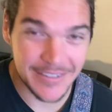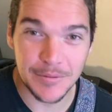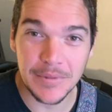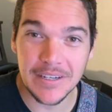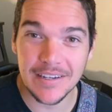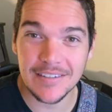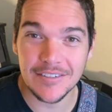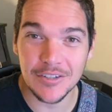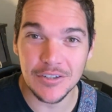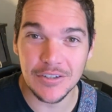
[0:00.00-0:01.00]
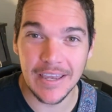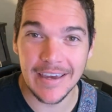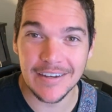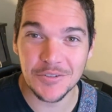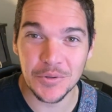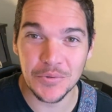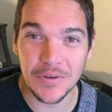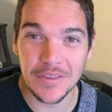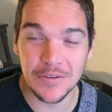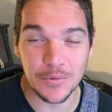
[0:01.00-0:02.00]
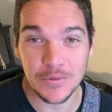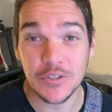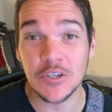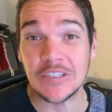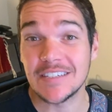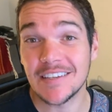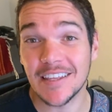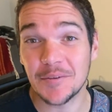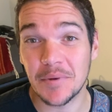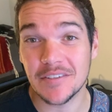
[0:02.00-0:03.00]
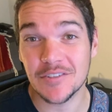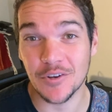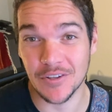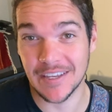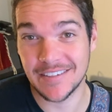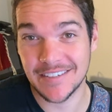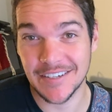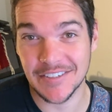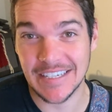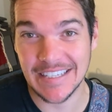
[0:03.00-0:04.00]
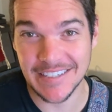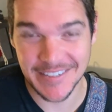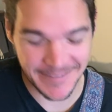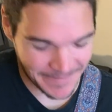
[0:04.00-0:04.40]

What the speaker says: nice little casual run through. It's called Stella by Starlight. Sounds like this.